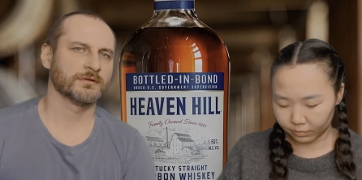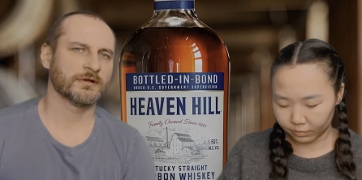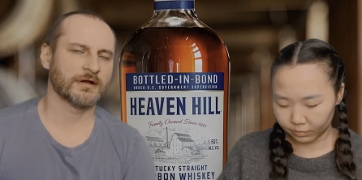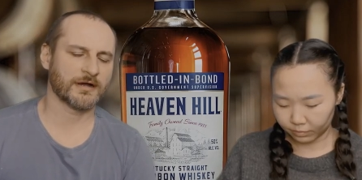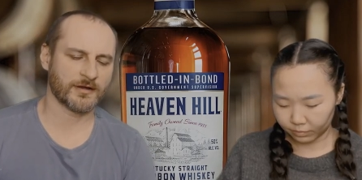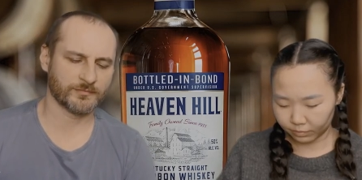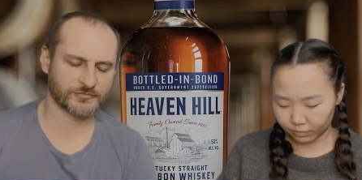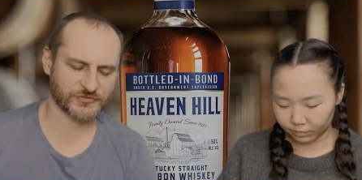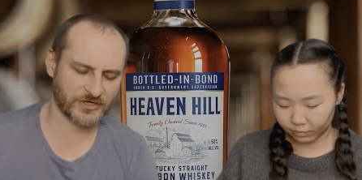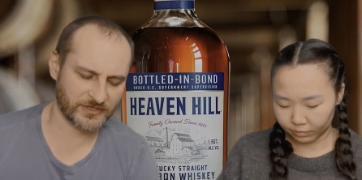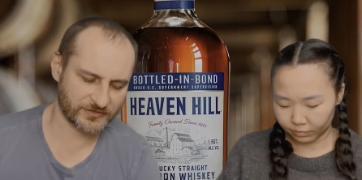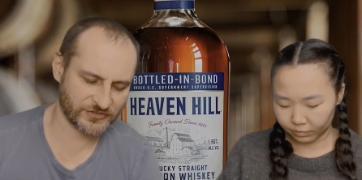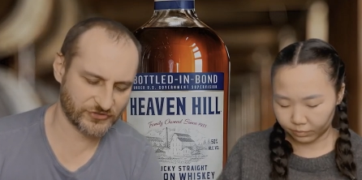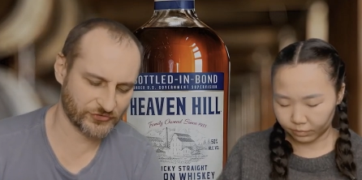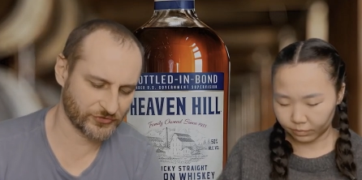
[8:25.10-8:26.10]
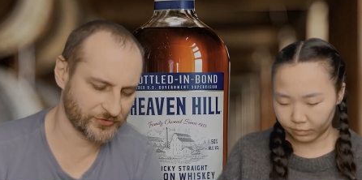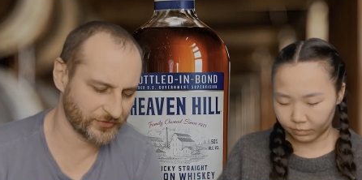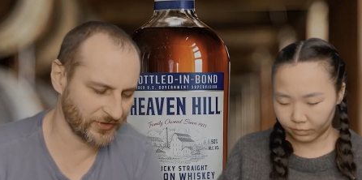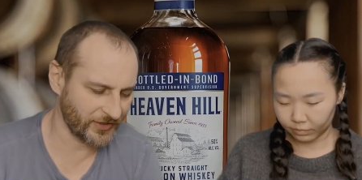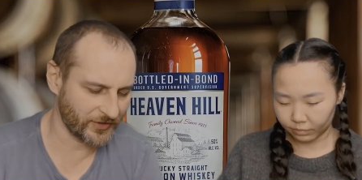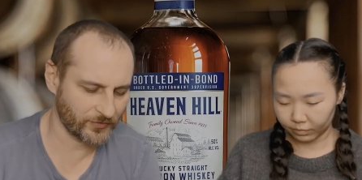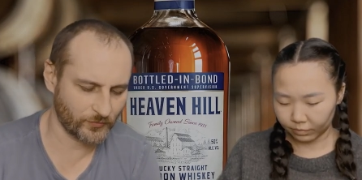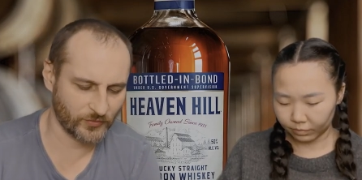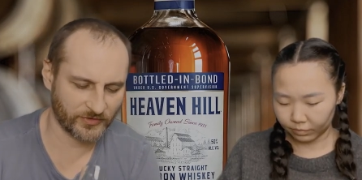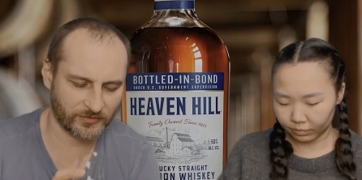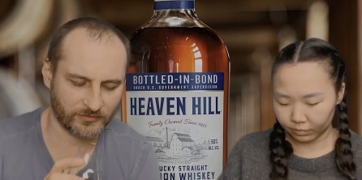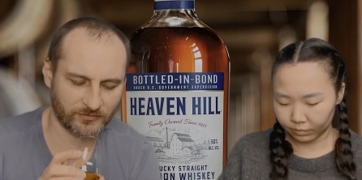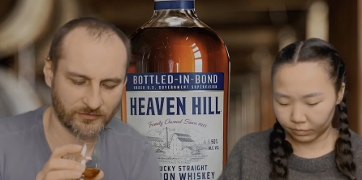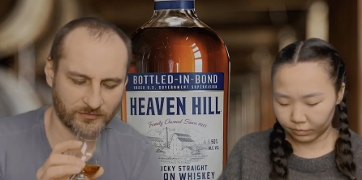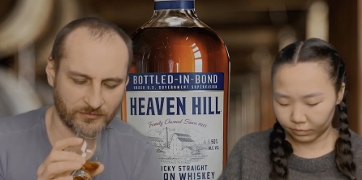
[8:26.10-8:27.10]
Speaker 1: Um, try to discern like what
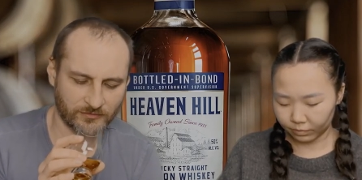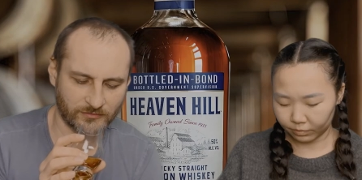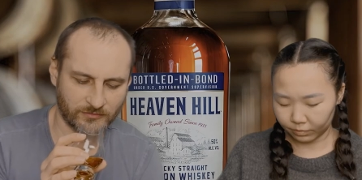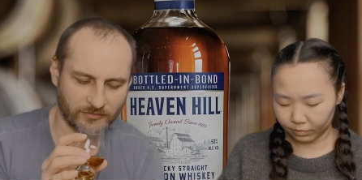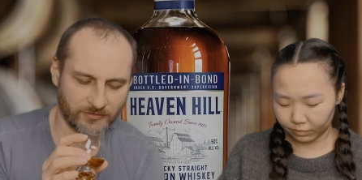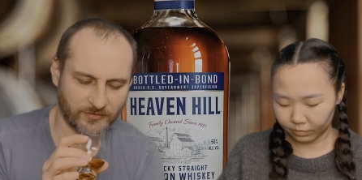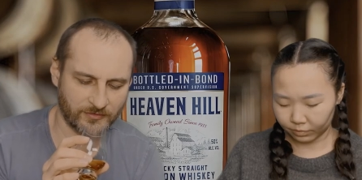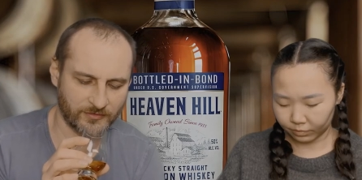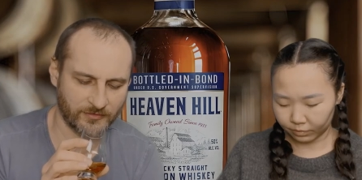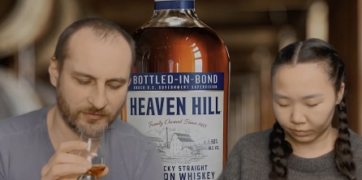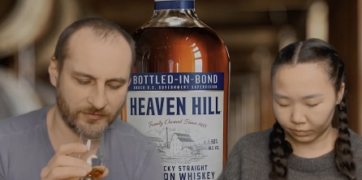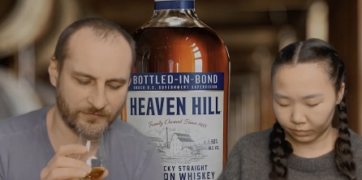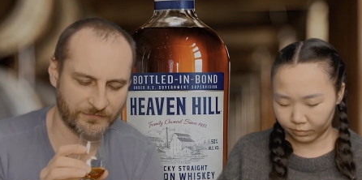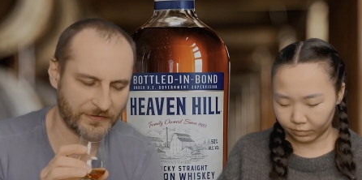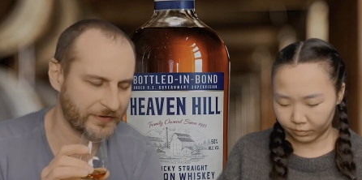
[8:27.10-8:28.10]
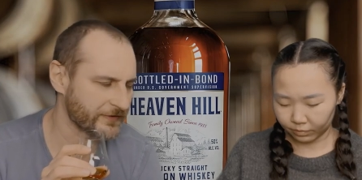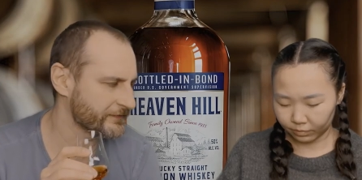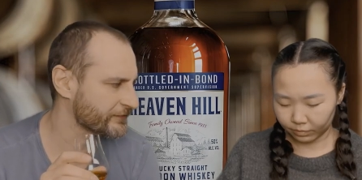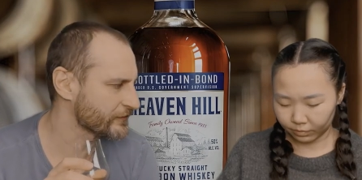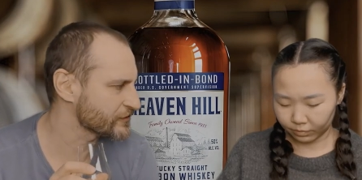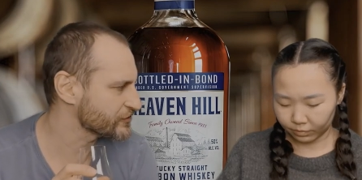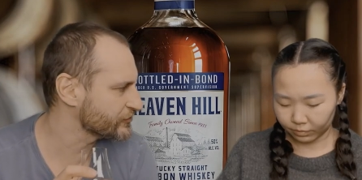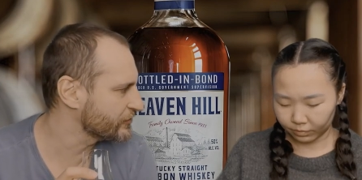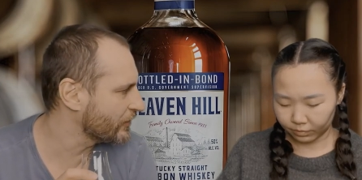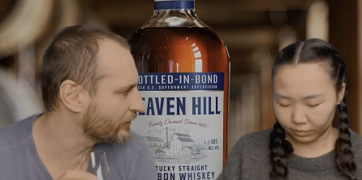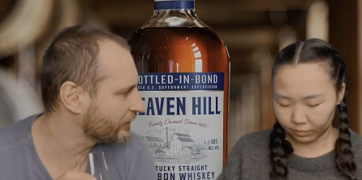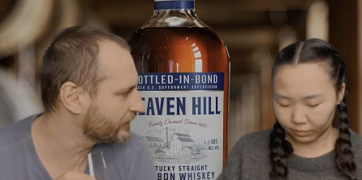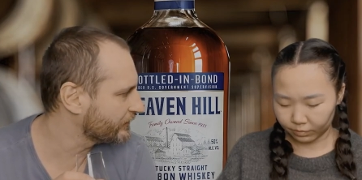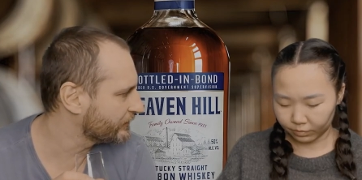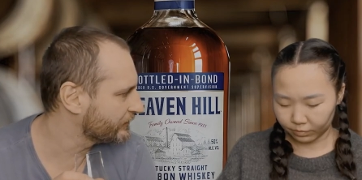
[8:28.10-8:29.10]
the the very first
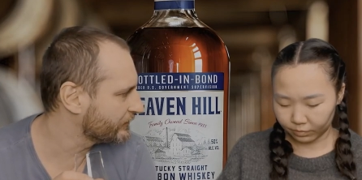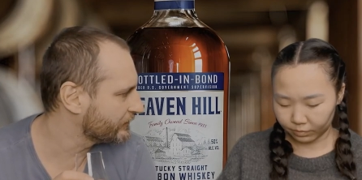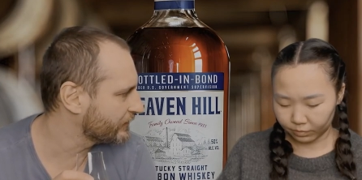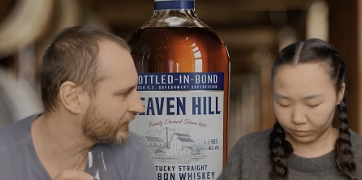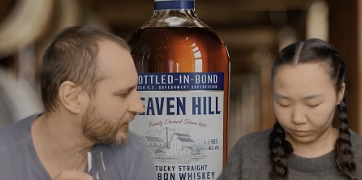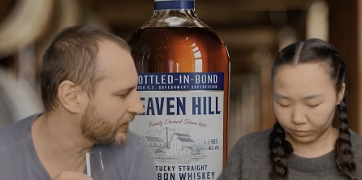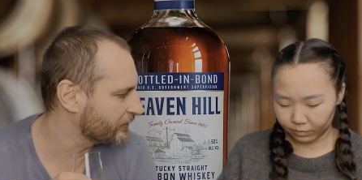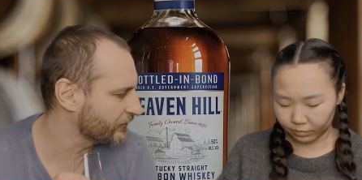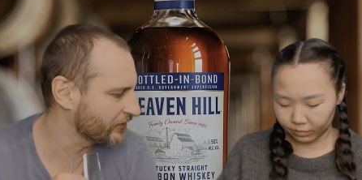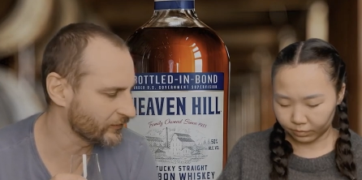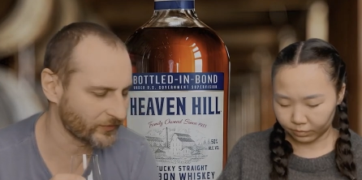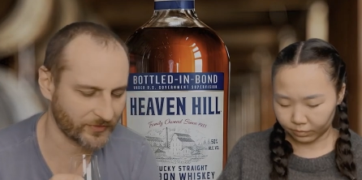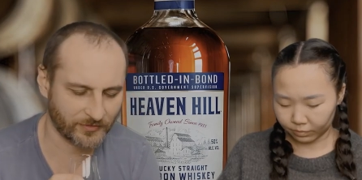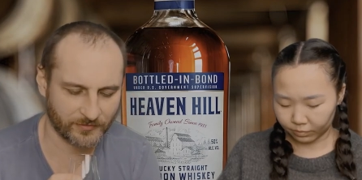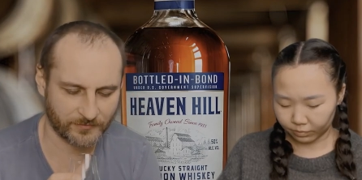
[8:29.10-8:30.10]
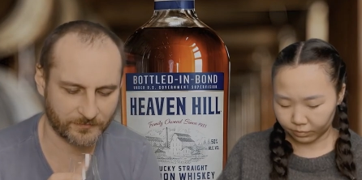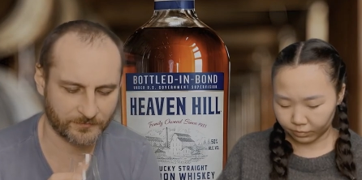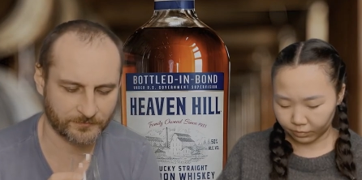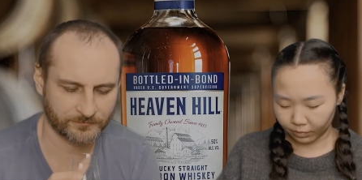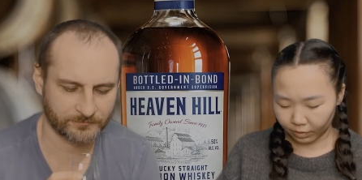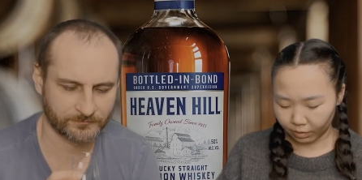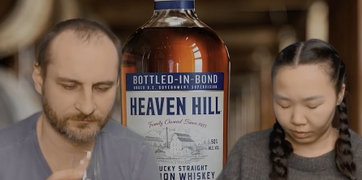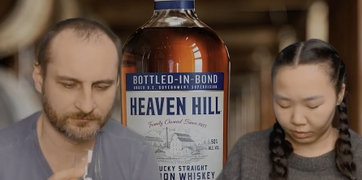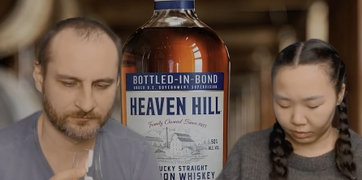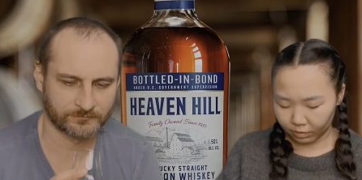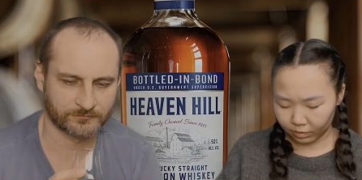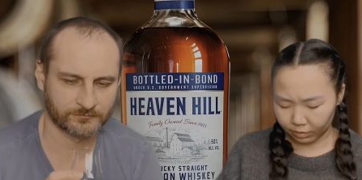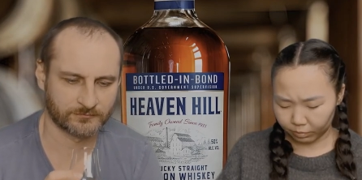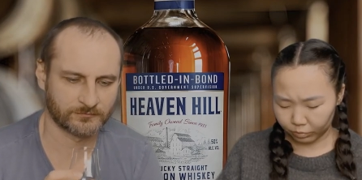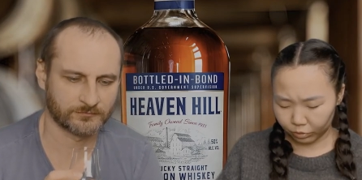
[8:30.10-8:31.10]
note it comes in with.
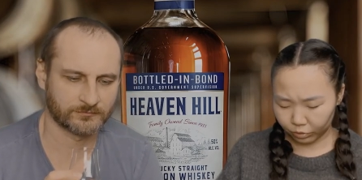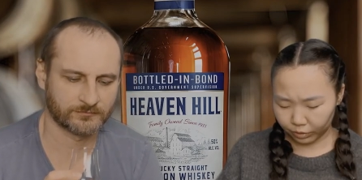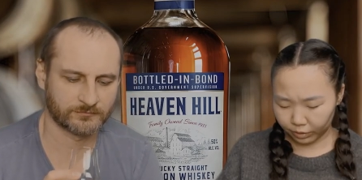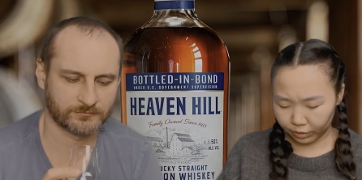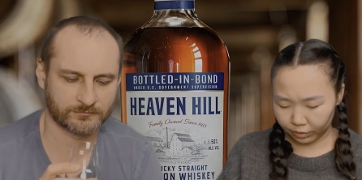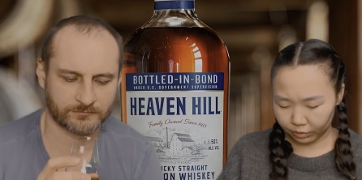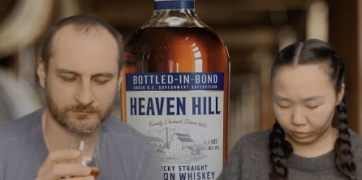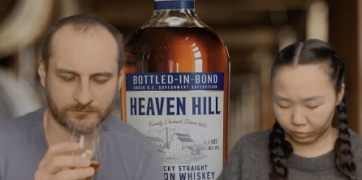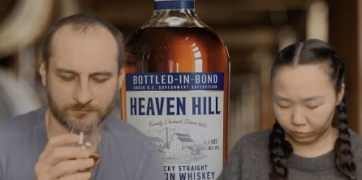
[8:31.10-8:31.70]
Speaker 2: I'm trying to